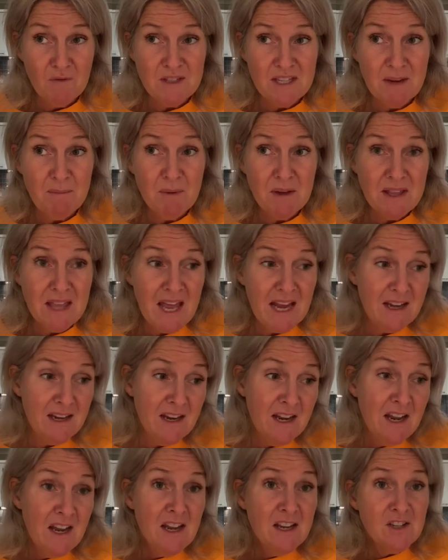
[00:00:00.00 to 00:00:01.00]
it, but then
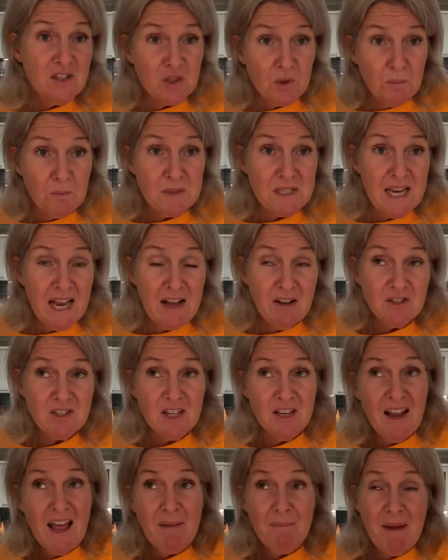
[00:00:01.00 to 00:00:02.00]
somebody else,
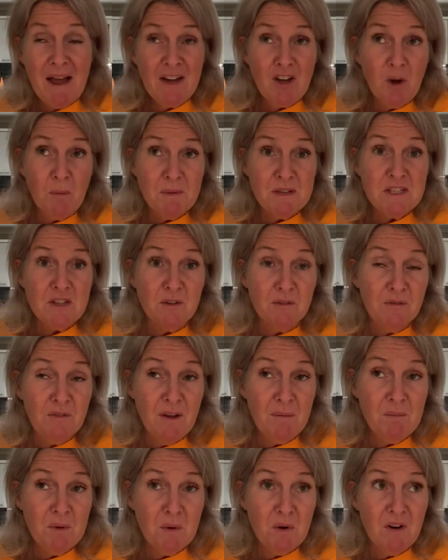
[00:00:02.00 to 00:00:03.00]
and that might not be till
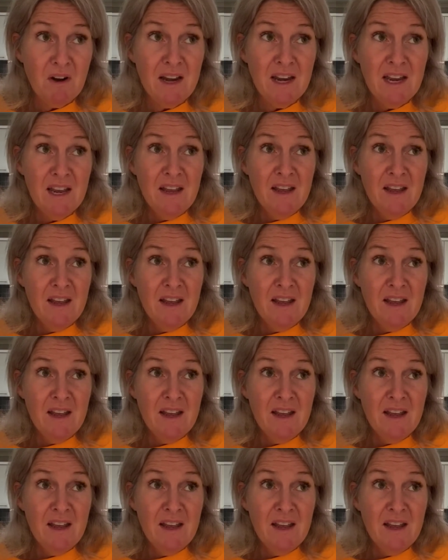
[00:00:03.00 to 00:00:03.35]
February.